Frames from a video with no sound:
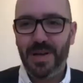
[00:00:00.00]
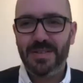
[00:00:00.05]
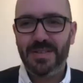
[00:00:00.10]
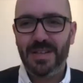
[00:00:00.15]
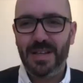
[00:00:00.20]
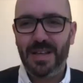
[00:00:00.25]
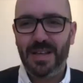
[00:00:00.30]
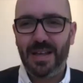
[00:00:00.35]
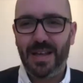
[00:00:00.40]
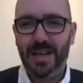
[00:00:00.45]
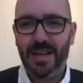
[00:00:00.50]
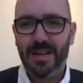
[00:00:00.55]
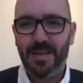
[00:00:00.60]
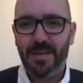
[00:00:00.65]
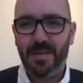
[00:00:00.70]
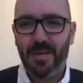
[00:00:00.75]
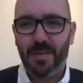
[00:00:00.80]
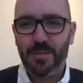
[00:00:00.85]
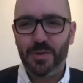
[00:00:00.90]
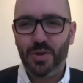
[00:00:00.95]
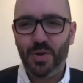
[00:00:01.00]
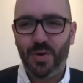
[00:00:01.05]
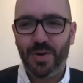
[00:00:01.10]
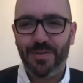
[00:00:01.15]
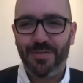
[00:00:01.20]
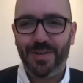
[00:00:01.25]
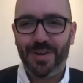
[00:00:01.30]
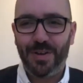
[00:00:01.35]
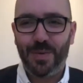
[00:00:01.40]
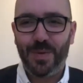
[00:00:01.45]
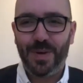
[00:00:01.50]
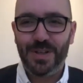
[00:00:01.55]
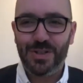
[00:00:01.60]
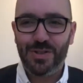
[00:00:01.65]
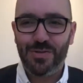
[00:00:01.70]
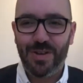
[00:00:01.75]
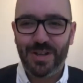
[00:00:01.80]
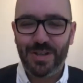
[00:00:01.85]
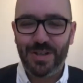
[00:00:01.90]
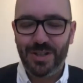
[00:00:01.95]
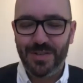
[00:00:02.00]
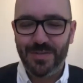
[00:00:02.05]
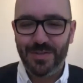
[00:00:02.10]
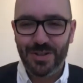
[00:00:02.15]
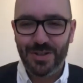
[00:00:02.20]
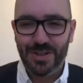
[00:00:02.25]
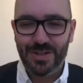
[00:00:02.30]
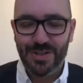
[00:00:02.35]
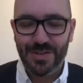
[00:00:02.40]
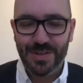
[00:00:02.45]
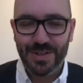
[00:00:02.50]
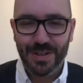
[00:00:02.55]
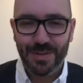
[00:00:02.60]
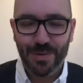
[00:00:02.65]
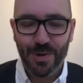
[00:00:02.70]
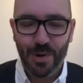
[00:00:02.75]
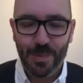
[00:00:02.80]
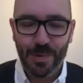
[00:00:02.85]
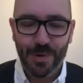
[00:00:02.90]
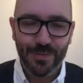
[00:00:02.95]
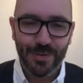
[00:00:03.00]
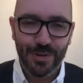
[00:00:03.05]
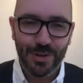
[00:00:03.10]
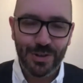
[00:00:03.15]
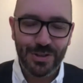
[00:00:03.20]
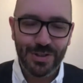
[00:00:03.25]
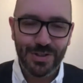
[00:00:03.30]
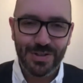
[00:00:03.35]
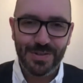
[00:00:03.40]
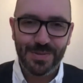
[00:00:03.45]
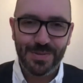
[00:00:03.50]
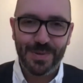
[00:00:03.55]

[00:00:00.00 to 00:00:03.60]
Did it? I'm sure it felt quite strange even just doing the robot version as